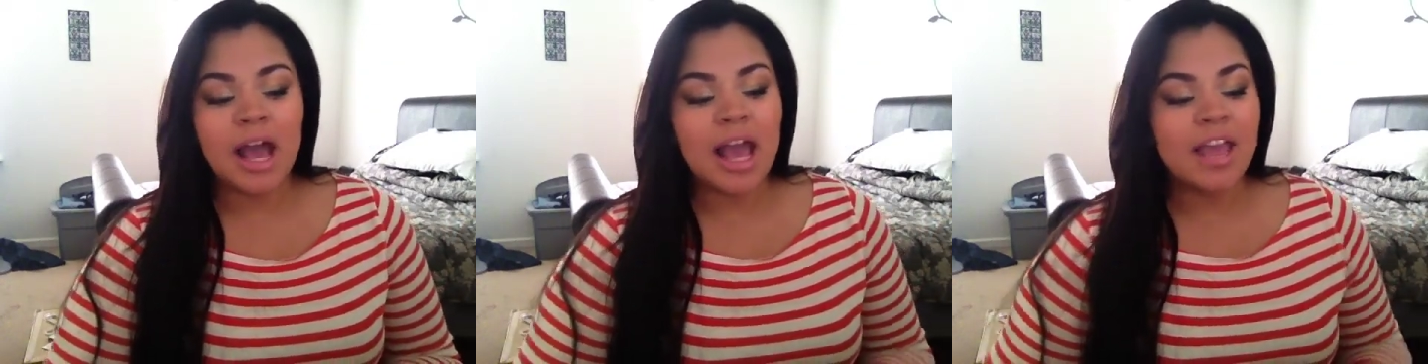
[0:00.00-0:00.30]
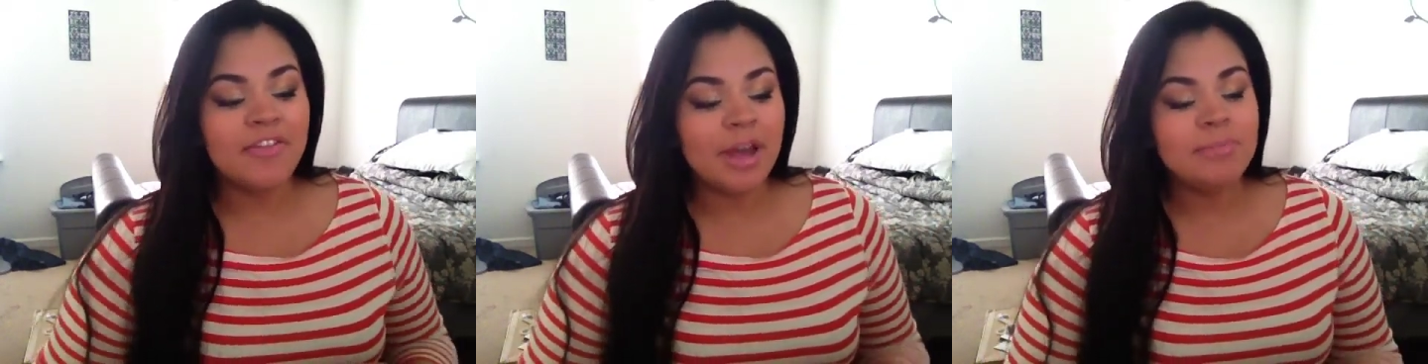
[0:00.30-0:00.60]

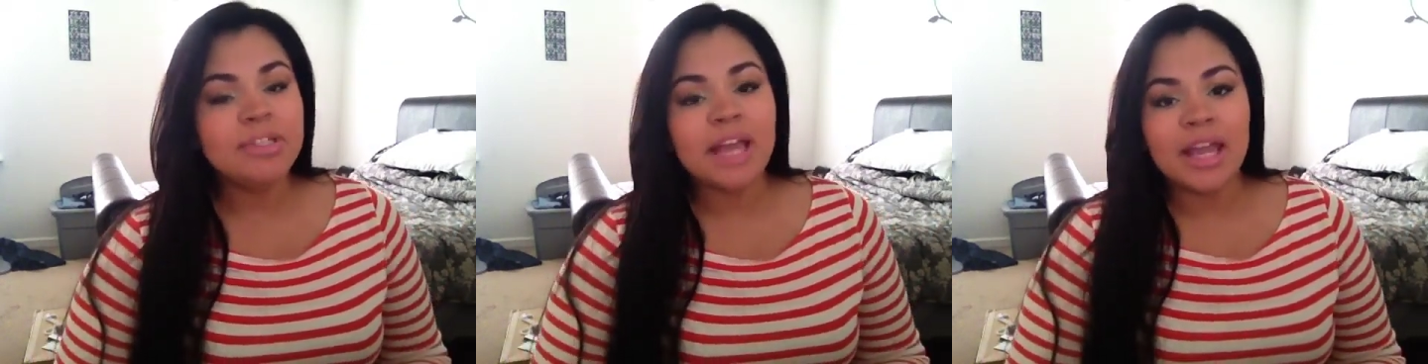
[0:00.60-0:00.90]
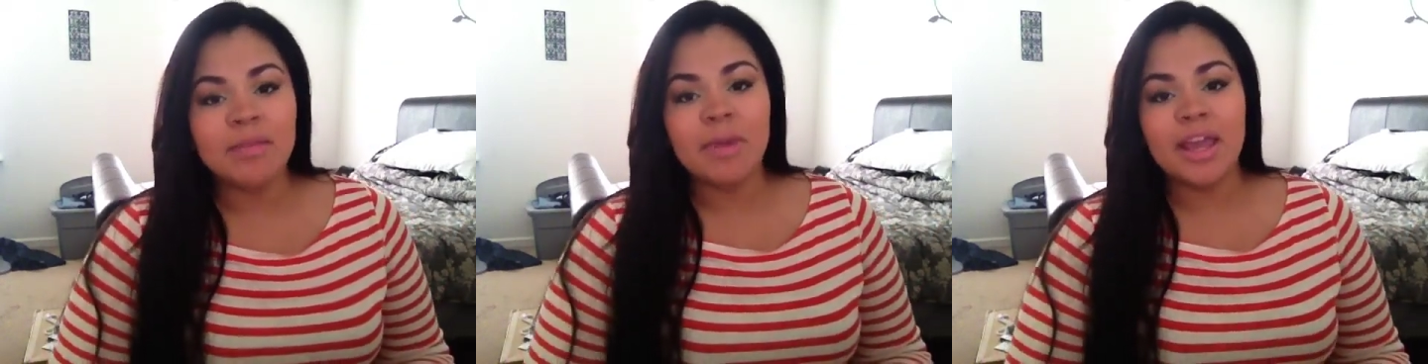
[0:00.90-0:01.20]
if I'm
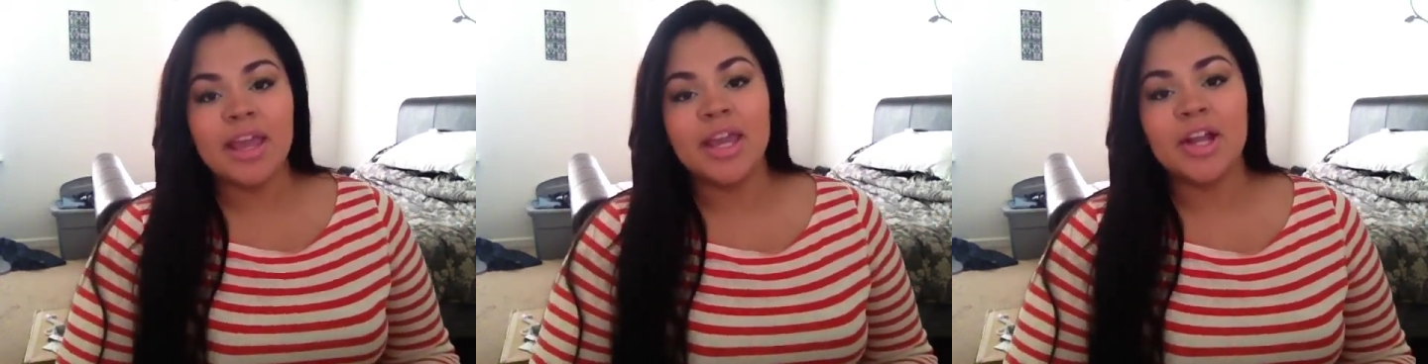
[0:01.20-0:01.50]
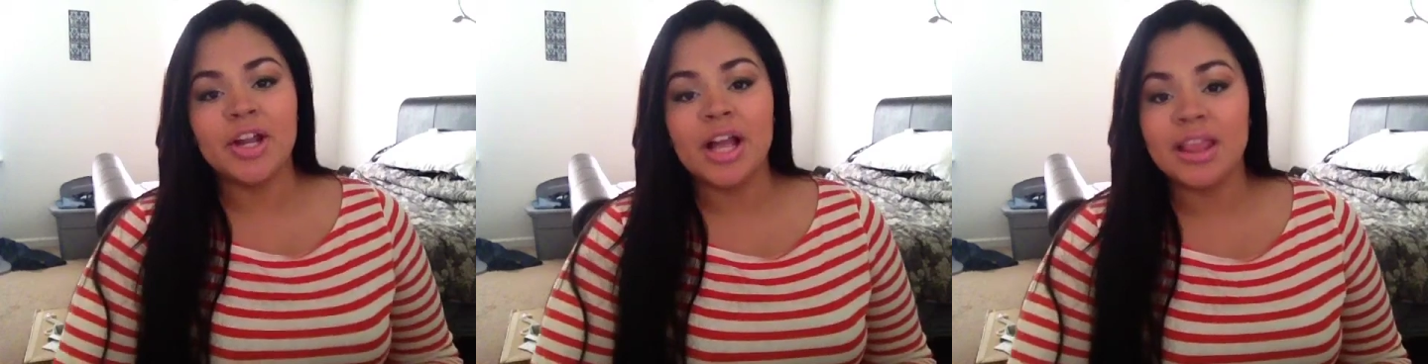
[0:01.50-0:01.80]
dyeing my
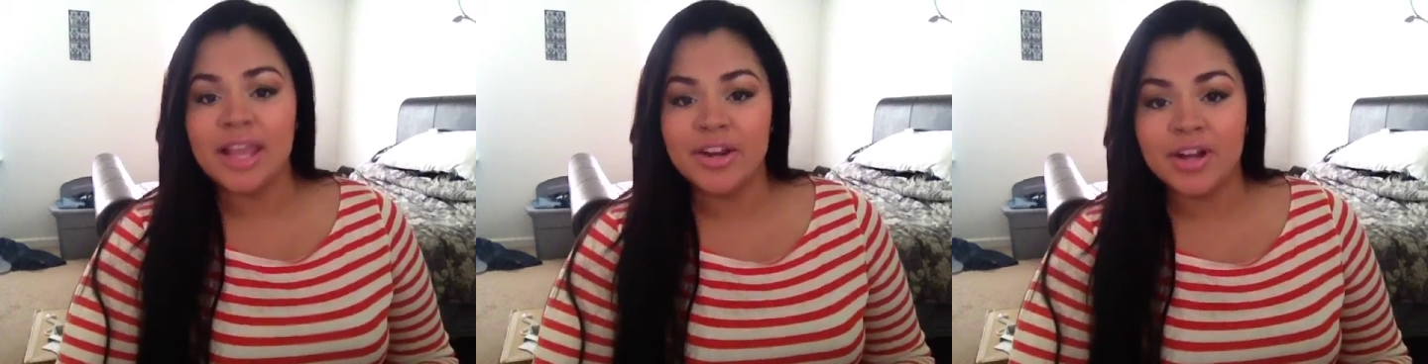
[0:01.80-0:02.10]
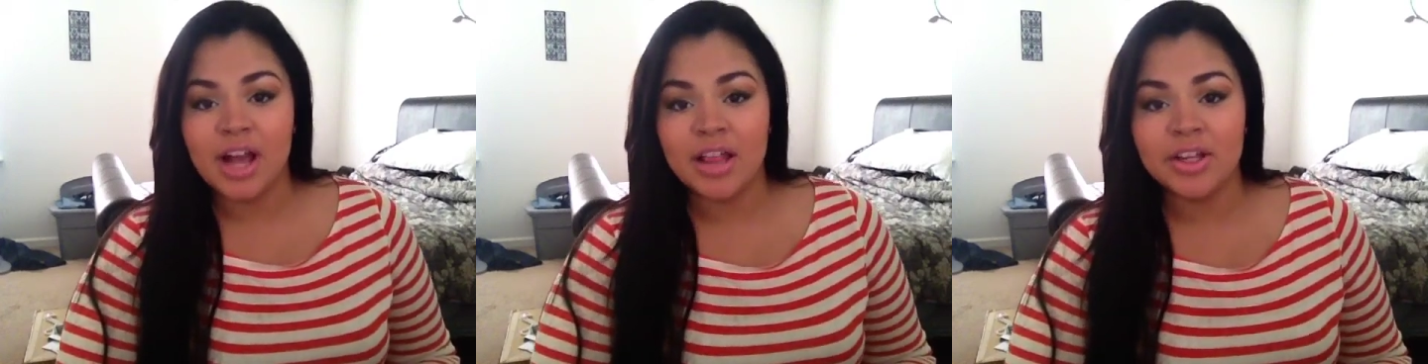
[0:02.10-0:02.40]
hair a lighter
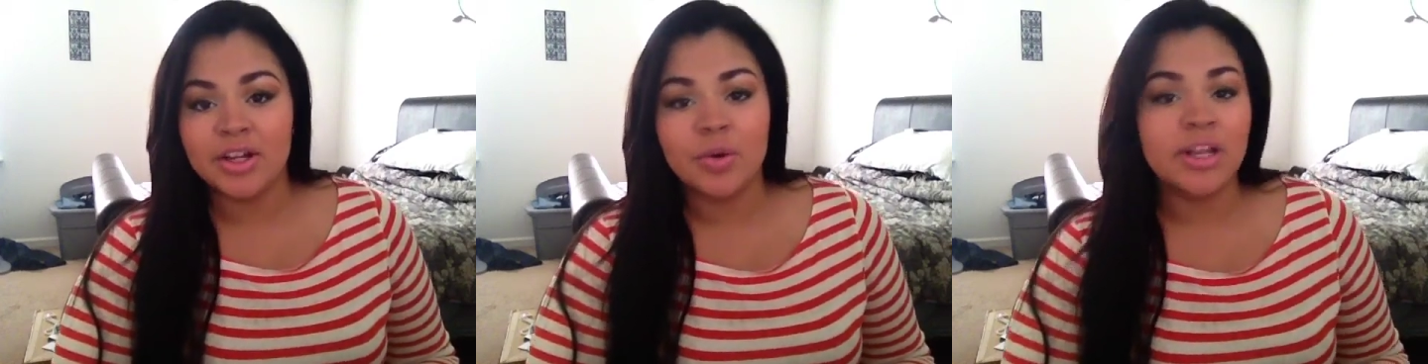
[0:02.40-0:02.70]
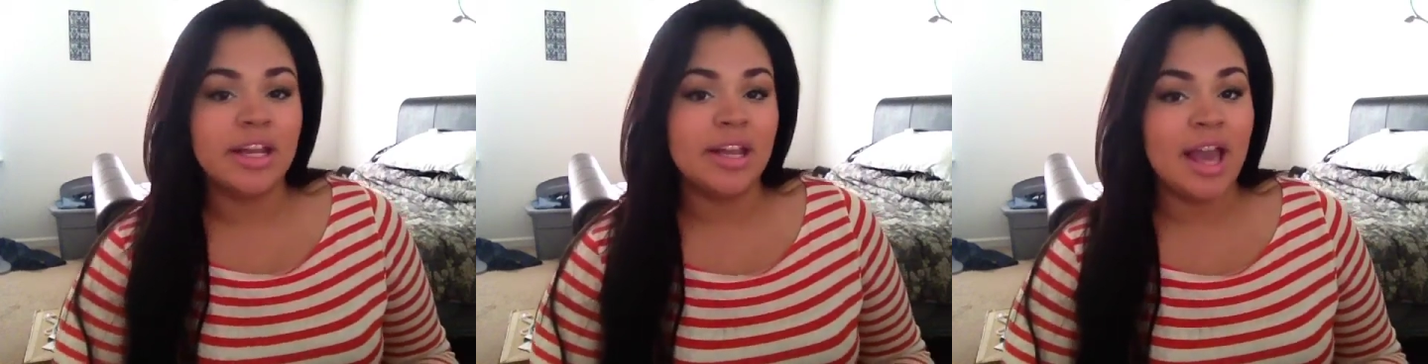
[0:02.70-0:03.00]
color or
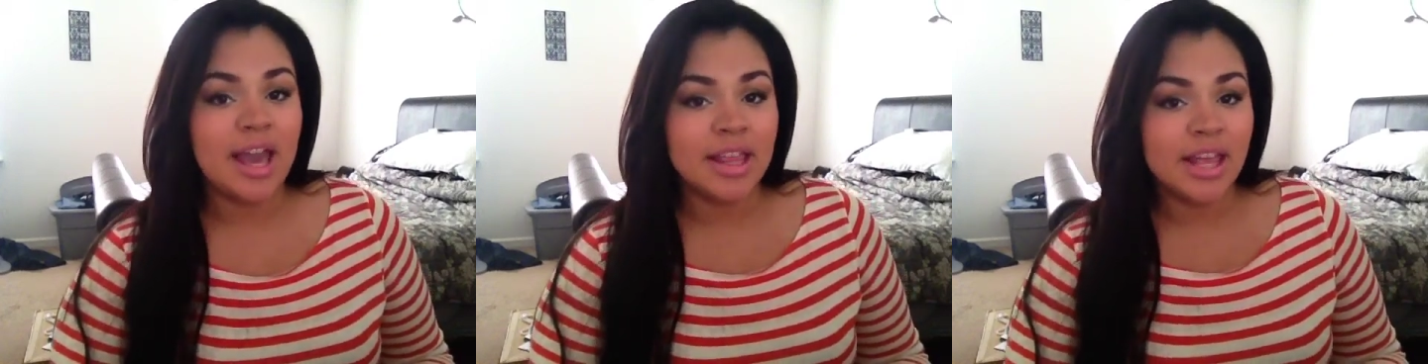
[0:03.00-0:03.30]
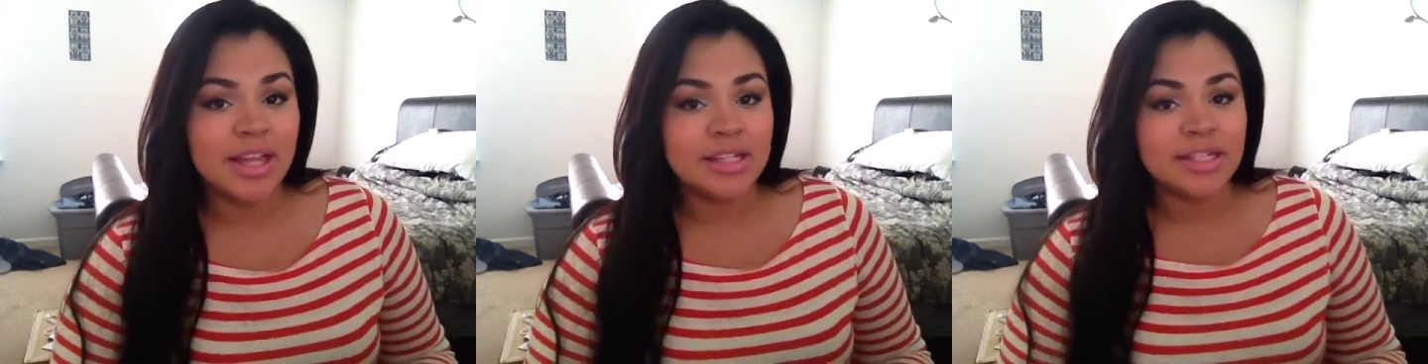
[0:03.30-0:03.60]
getting
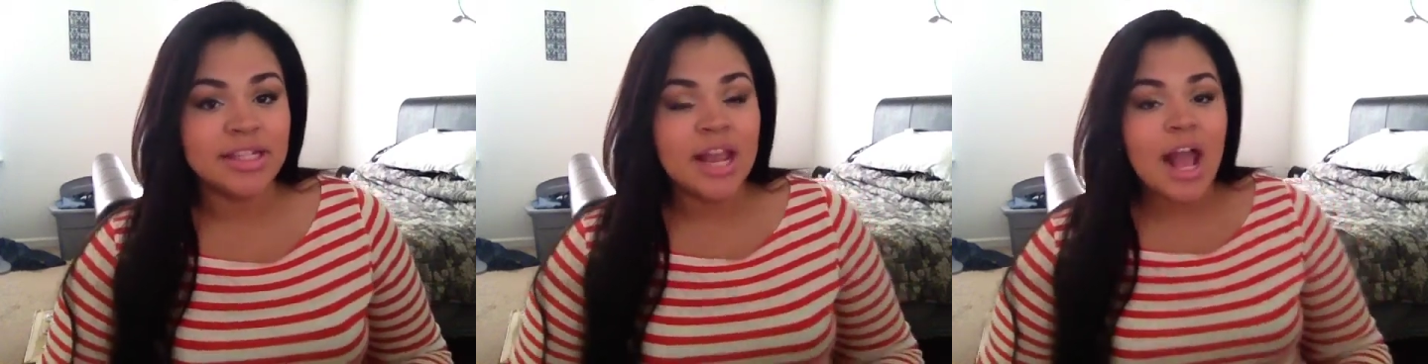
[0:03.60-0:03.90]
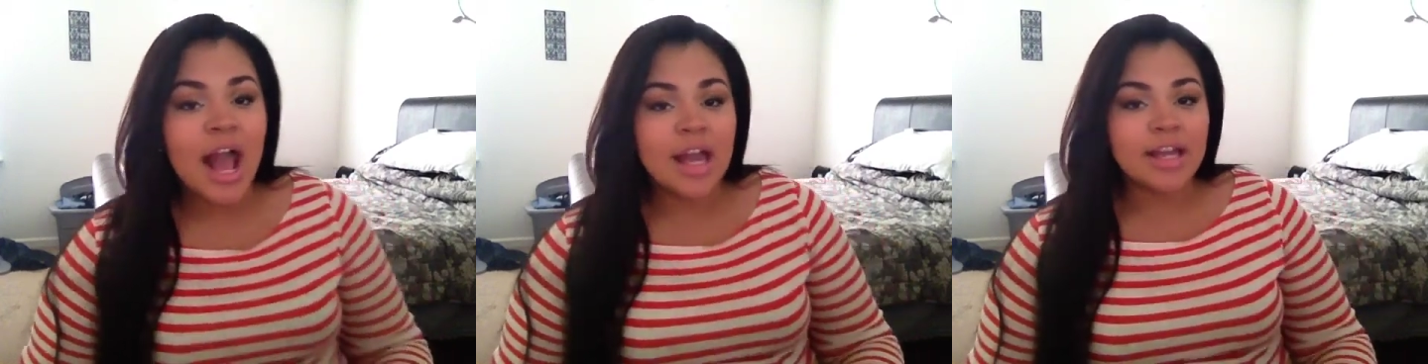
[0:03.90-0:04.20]
highlights,
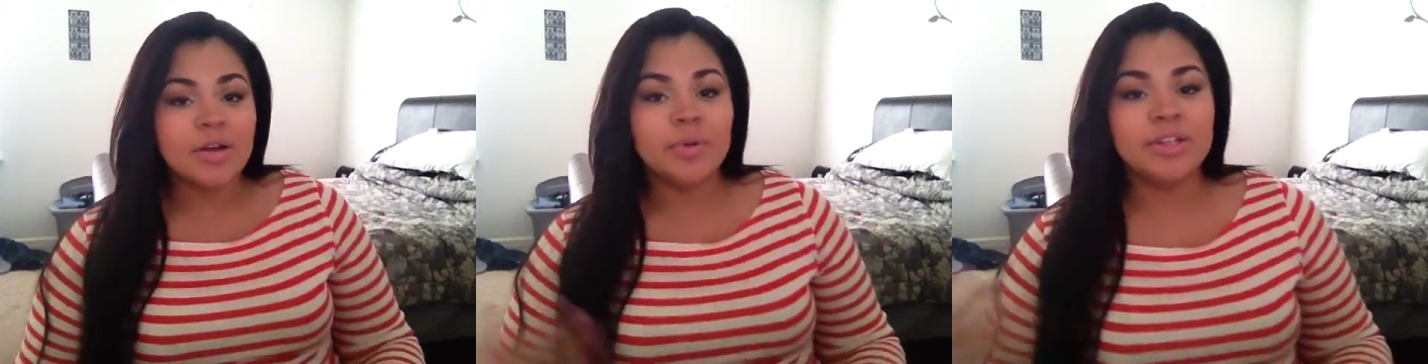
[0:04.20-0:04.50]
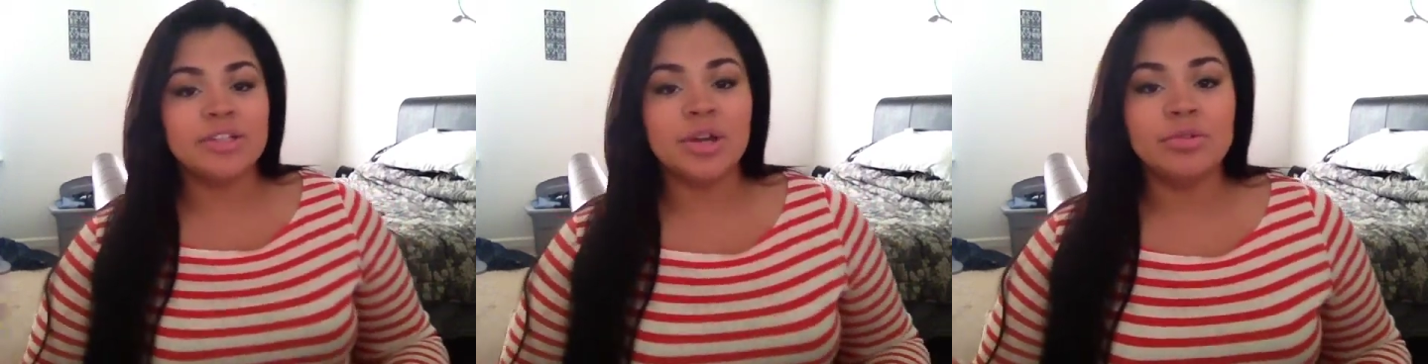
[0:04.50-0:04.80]
I
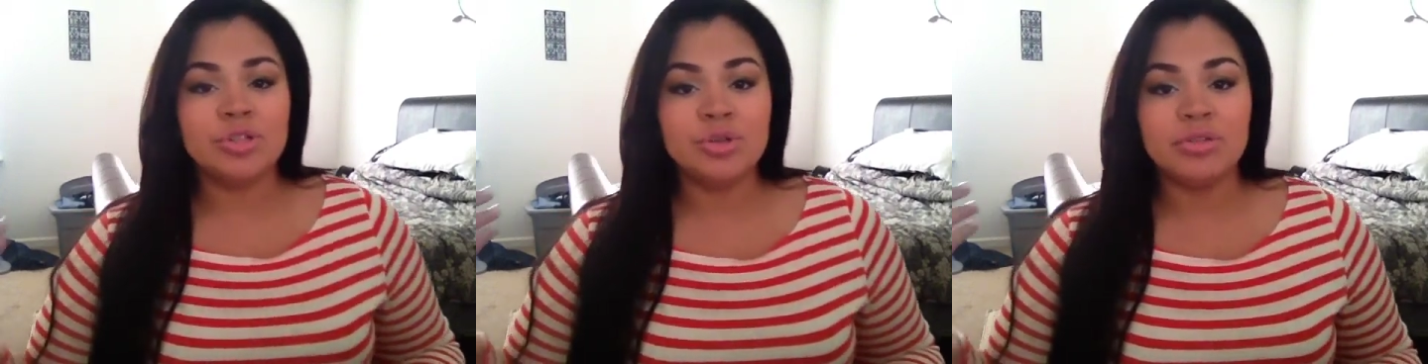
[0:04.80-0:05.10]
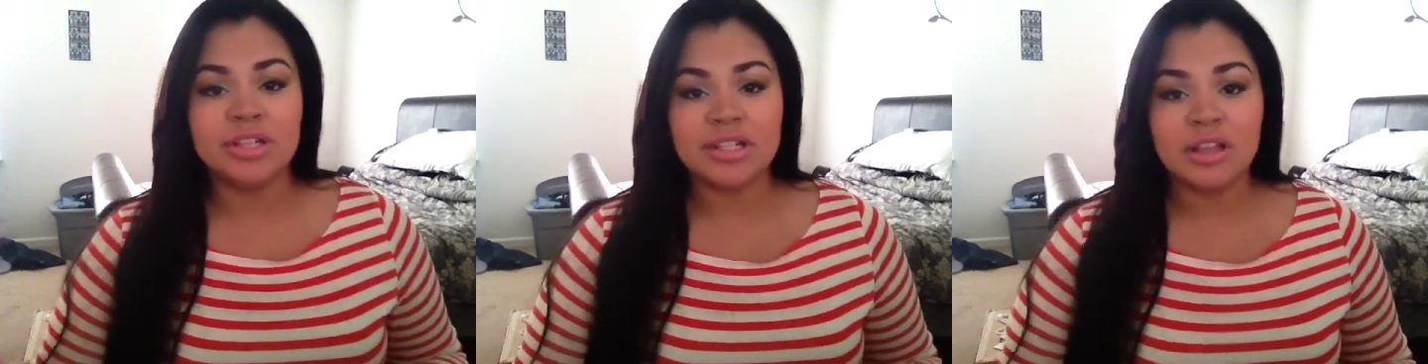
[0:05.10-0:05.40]
always go to
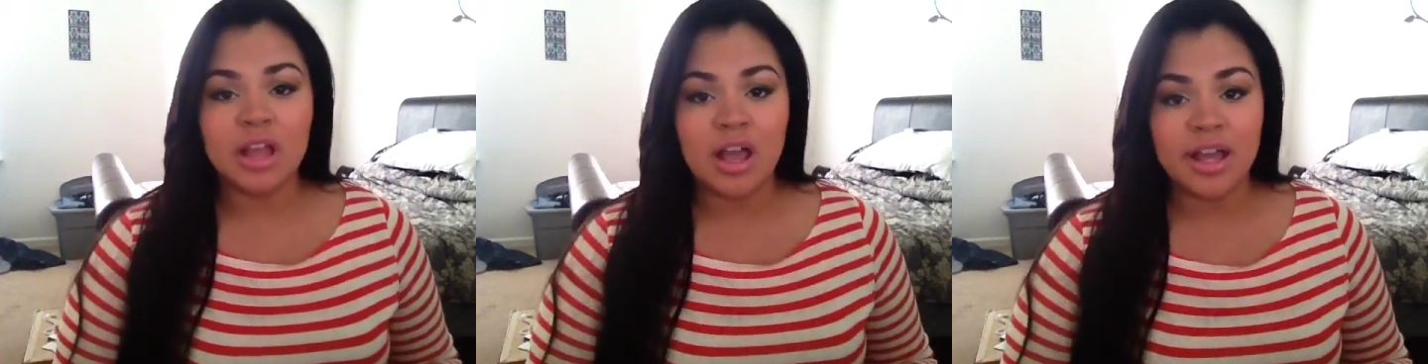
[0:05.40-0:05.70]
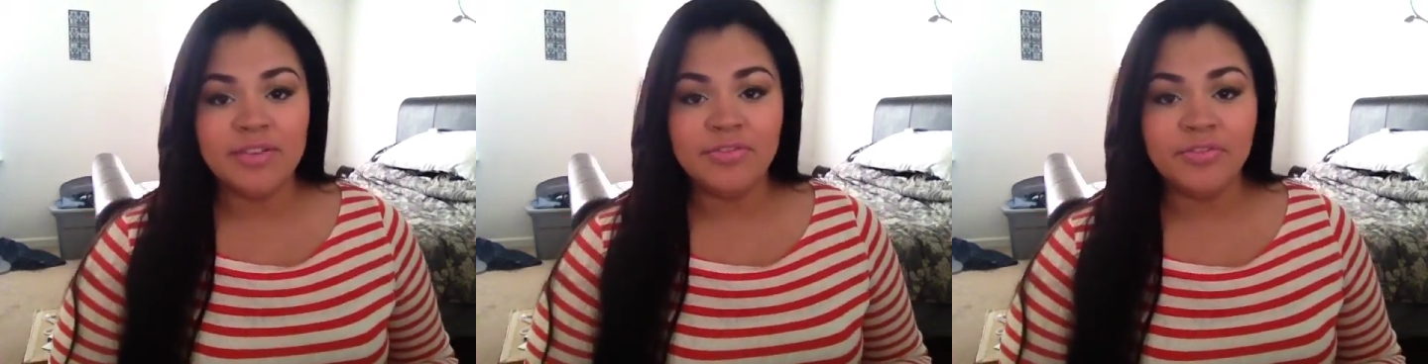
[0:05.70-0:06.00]
the
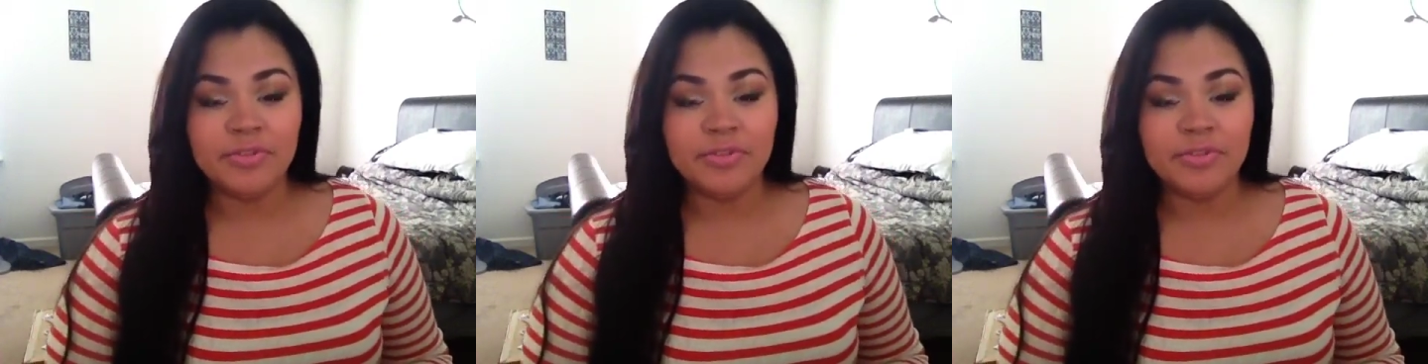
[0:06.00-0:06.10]
salon